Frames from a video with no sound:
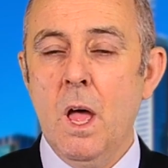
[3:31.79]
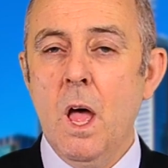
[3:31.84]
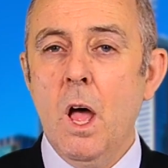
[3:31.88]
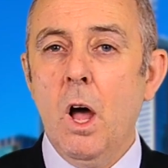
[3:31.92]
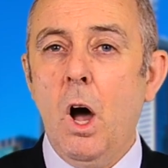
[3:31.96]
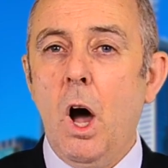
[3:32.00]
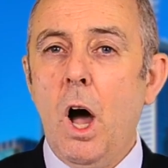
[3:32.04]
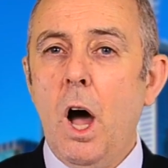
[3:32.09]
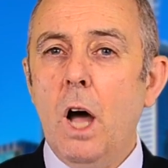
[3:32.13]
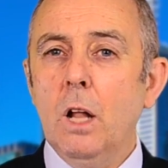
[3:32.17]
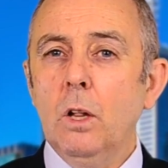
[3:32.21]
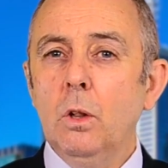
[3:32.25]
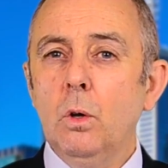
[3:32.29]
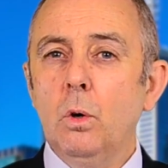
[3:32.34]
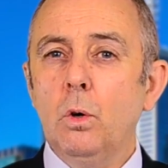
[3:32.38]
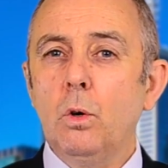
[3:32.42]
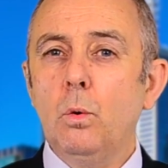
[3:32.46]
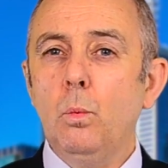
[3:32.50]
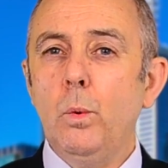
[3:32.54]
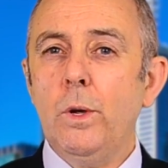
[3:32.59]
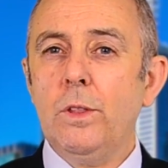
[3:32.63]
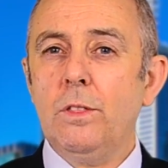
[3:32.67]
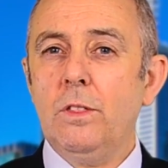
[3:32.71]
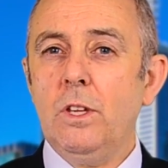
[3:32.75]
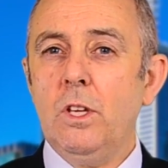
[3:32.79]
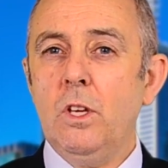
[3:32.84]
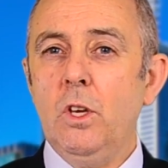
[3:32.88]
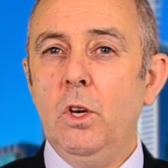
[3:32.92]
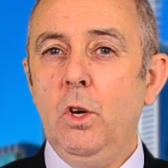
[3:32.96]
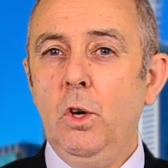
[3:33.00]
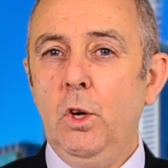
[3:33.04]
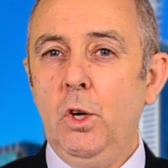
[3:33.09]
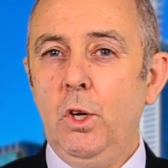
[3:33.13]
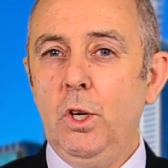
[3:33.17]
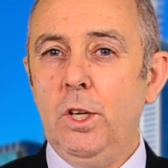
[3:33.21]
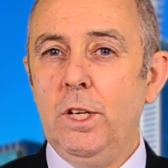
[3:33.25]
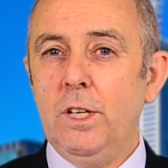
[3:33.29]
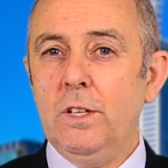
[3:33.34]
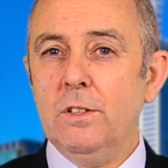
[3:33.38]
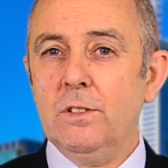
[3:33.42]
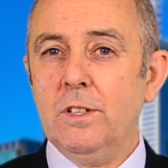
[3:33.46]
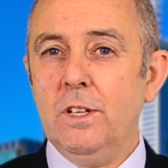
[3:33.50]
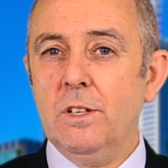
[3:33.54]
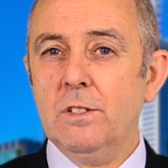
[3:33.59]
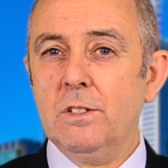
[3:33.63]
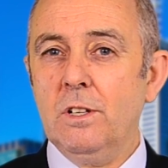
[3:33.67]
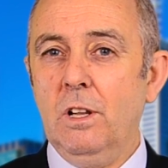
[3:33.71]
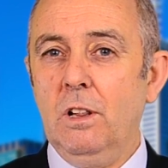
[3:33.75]
Look, with the earnings,
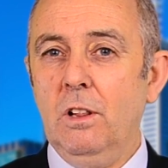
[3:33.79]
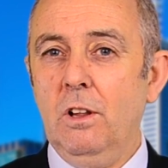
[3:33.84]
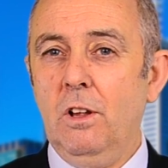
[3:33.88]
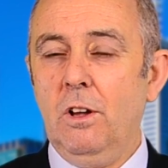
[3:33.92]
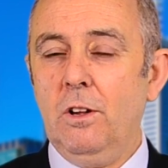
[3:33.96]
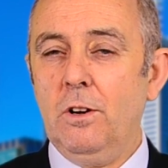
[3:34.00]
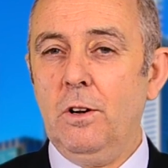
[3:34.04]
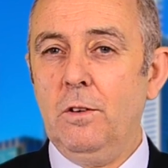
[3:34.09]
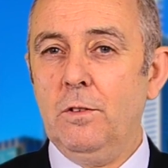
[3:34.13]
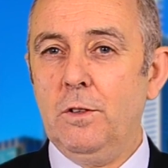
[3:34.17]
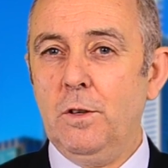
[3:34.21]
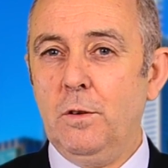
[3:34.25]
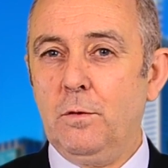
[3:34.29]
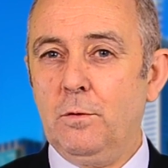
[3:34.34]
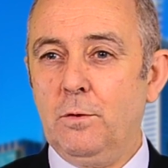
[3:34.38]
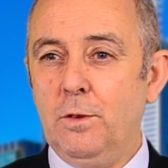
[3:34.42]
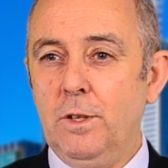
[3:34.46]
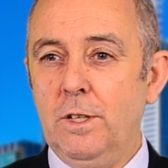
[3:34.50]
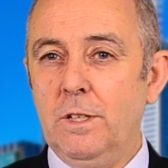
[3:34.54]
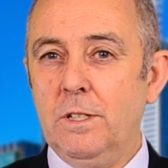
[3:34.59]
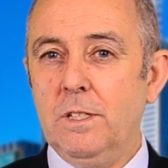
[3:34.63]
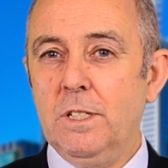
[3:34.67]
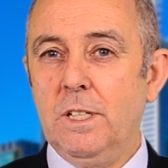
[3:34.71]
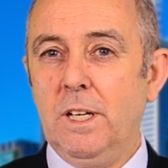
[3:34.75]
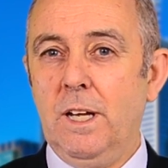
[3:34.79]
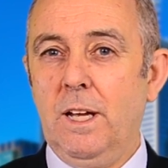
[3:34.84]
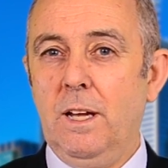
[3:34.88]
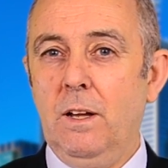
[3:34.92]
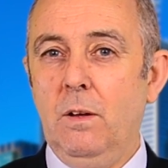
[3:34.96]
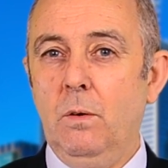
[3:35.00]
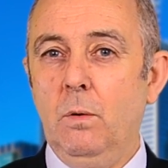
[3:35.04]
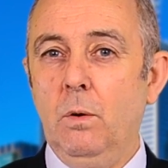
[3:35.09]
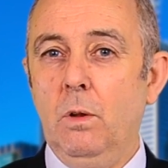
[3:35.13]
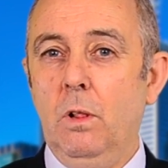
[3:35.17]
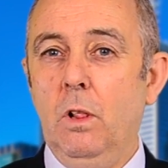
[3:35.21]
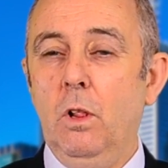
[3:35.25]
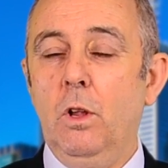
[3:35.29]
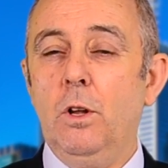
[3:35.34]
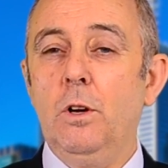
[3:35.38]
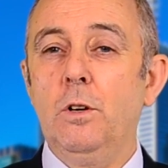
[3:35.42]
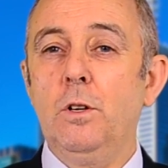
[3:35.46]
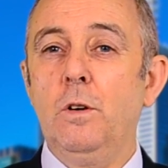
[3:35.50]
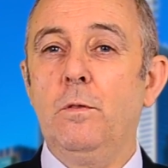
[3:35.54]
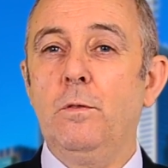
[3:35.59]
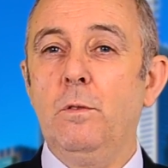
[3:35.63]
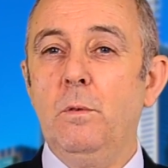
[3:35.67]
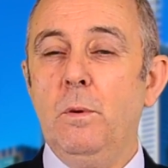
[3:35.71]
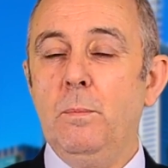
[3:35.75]
there's a lot of different
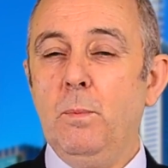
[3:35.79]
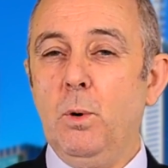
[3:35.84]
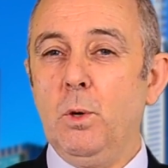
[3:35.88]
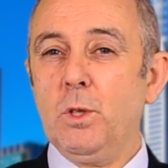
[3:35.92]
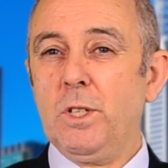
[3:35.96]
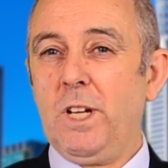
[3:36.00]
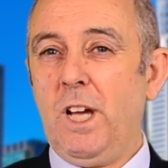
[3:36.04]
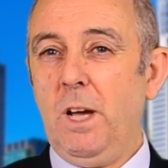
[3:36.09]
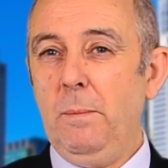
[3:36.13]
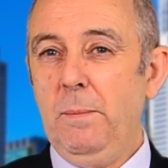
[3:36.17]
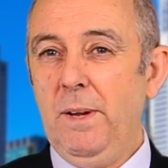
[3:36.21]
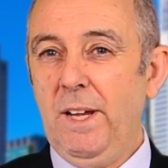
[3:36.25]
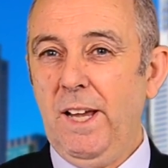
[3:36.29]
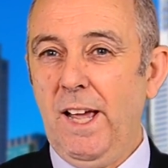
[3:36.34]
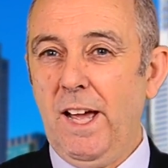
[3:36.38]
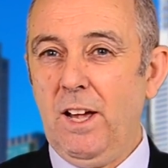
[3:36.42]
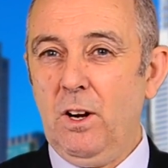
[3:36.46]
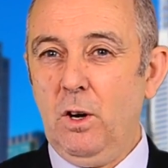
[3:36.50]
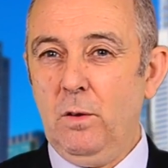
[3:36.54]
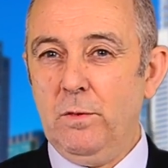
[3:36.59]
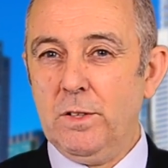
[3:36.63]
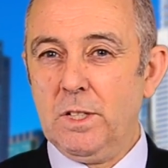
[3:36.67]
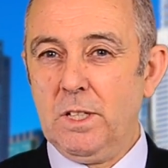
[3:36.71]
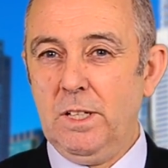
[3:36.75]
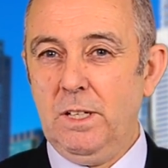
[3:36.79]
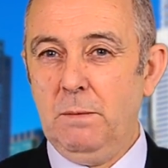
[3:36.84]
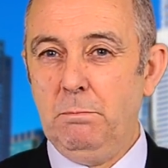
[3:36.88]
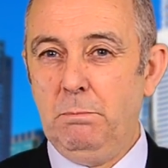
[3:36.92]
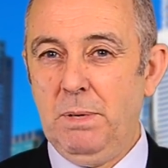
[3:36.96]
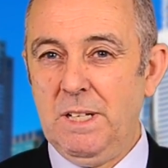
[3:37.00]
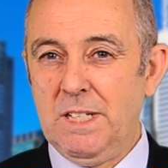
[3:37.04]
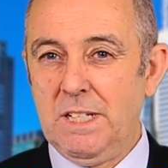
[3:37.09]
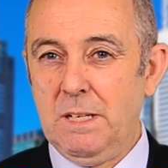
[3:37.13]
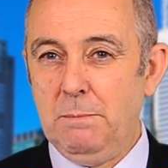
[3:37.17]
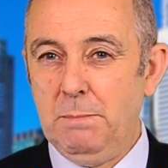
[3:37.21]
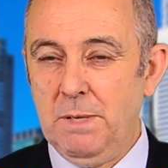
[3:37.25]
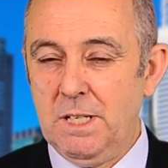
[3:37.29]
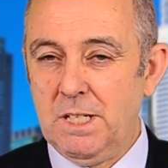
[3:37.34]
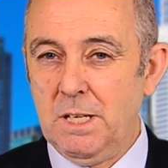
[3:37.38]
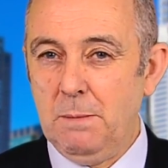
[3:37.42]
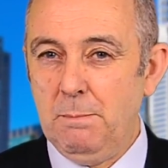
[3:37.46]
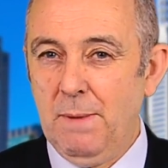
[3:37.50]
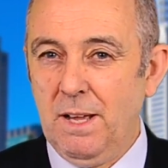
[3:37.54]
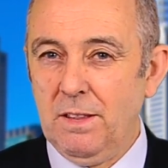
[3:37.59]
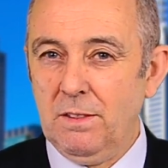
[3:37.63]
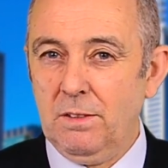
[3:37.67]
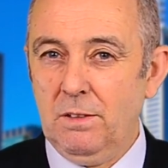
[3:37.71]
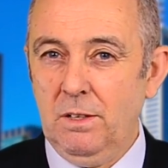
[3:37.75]
reports coming out. Obviously, busy
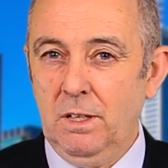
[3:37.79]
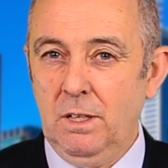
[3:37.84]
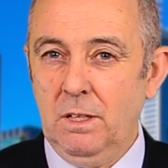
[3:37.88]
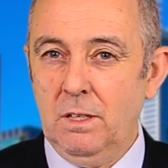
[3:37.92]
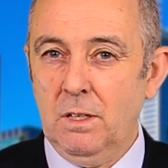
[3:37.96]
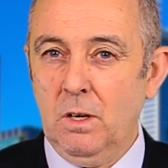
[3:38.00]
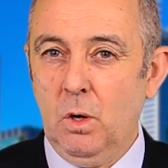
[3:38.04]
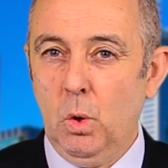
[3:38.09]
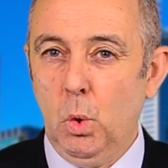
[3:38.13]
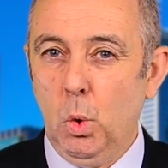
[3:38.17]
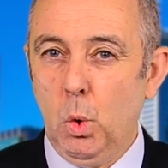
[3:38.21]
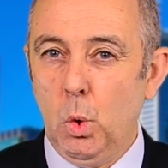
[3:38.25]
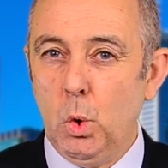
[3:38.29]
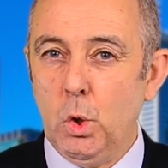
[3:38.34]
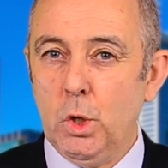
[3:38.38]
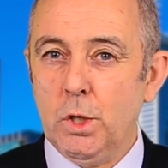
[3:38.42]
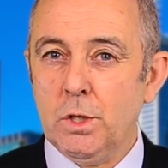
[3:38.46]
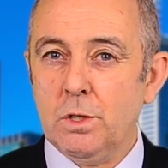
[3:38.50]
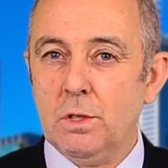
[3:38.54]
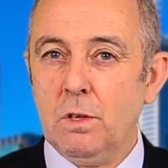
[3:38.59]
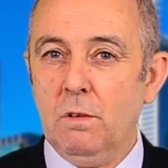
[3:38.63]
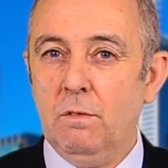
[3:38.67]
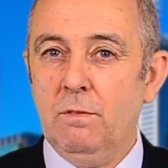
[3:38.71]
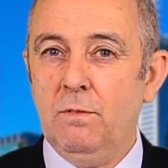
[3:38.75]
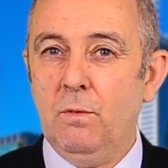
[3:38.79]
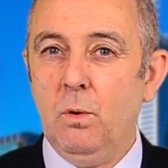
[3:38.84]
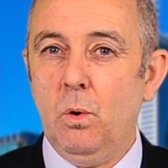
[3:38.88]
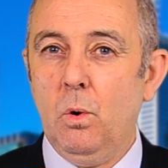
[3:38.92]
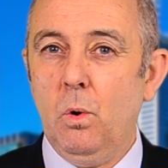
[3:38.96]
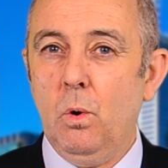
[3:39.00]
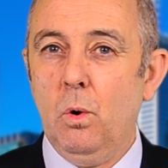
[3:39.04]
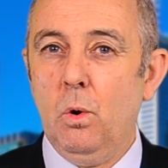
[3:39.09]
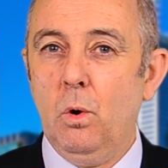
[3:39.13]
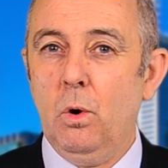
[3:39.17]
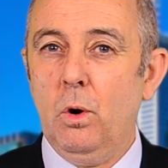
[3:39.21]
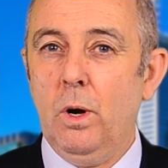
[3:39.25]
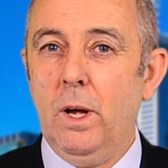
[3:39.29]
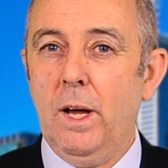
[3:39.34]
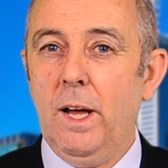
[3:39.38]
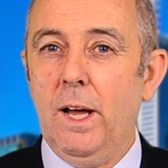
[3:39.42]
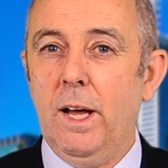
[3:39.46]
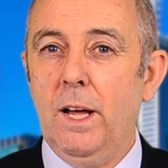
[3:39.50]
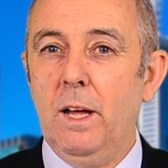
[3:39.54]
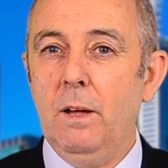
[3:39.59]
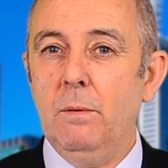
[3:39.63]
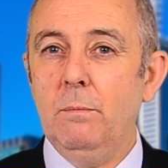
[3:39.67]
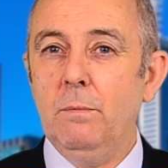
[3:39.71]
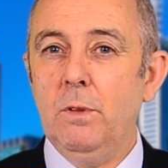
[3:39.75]
month in August for
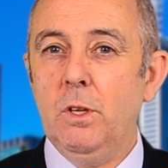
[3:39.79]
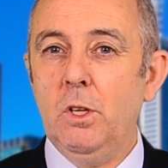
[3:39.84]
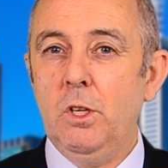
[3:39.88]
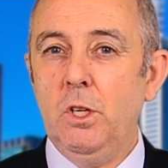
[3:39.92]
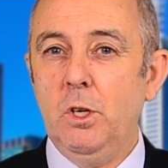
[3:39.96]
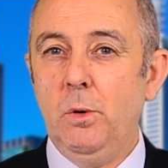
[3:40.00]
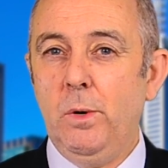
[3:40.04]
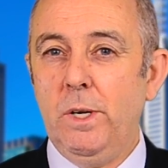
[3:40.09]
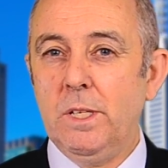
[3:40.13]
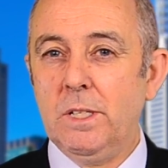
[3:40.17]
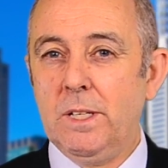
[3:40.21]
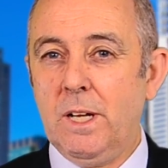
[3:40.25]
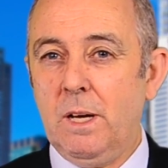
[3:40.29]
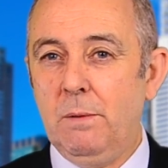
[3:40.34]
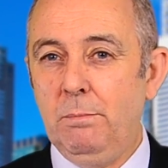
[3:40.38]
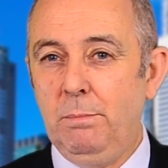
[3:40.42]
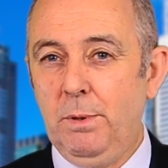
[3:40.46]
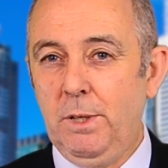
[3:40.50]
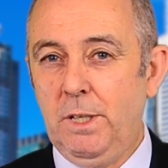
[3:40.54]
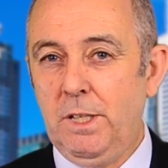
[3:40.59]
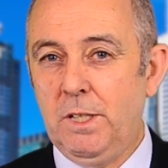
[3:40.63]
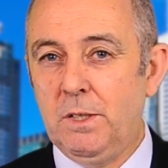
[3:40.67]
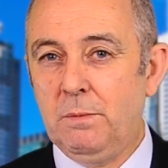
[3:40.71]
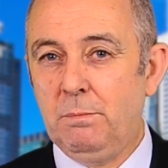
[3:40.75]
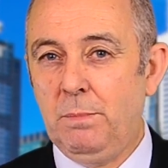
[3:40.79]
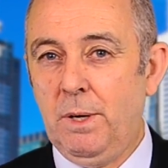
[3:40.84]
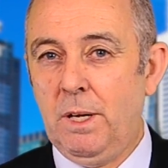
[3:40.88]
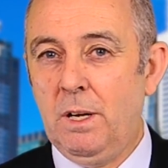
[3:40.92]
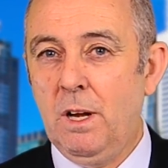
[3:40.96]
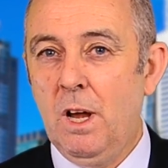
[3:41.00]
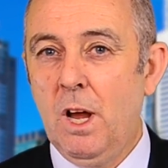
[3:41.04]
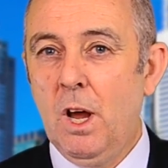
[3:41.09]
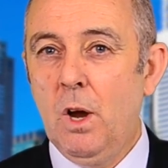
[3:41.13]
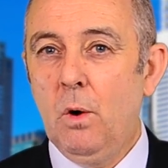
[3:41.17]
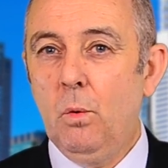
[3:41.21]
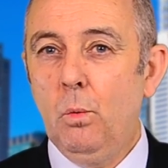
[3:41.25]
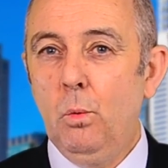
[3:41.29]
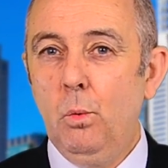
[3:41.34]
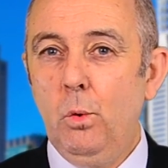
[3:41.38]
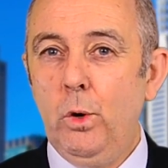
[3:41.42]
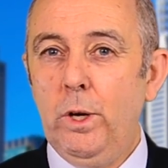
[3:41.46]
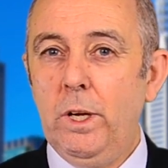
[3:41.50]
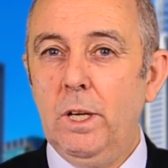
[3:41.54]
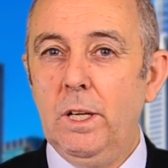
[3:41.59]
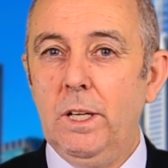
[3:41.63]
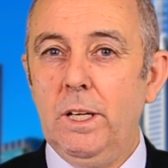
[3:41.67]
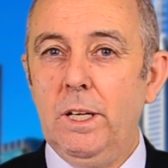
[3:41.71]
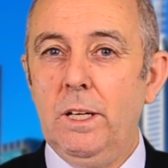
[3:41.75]
the US companies, but
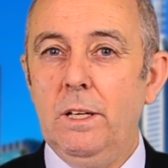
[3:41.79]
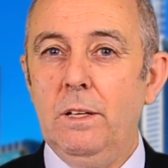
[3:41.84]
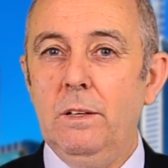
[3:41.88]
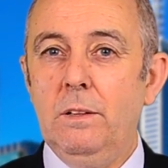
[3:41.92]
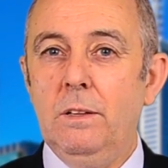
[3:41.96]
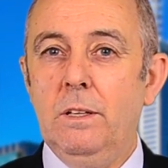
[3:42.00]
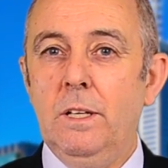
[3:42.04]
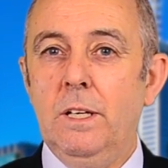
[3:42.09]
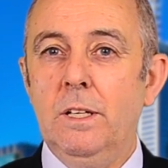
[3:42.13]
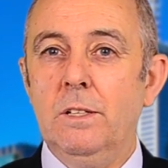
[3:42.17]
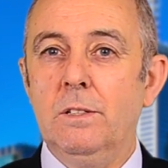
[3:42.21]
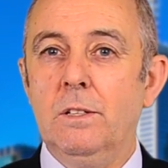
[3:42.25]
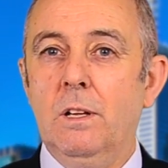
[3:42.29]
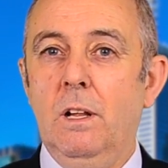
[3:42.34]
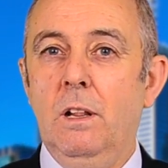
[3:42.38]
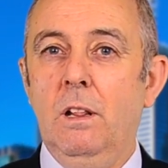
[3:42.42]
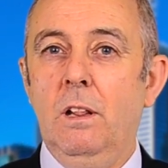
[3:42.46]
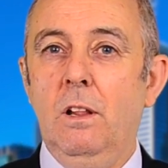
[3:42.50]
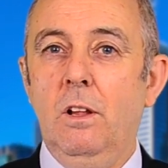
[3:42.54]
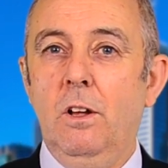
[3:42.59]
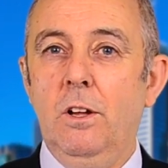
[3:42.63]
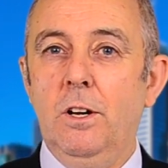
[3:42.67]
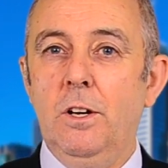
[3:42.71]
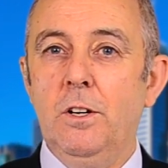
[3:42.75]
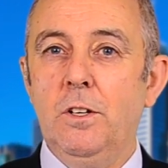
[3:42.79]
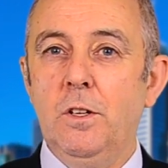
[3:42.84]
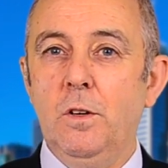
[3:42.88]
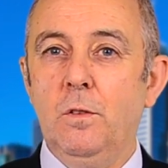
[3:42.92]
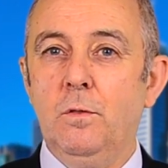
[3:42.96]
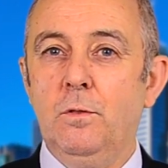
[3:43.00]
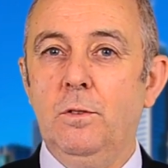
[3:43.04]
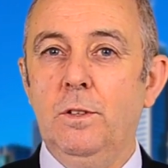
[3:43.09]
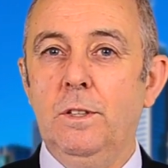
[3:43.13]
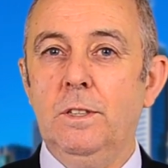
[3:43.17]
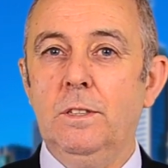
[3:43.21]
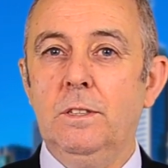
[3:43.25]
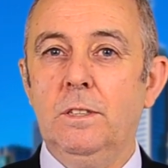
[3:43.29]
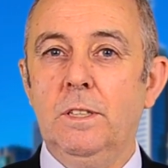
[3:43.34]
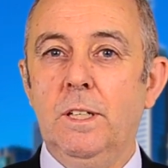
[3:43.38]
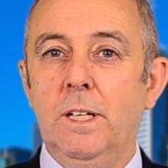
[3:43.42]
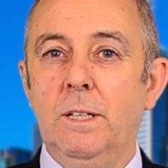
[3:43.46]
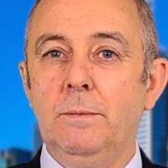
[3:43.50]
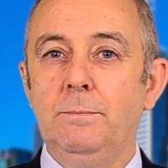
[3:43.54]
really, there's a lot of different.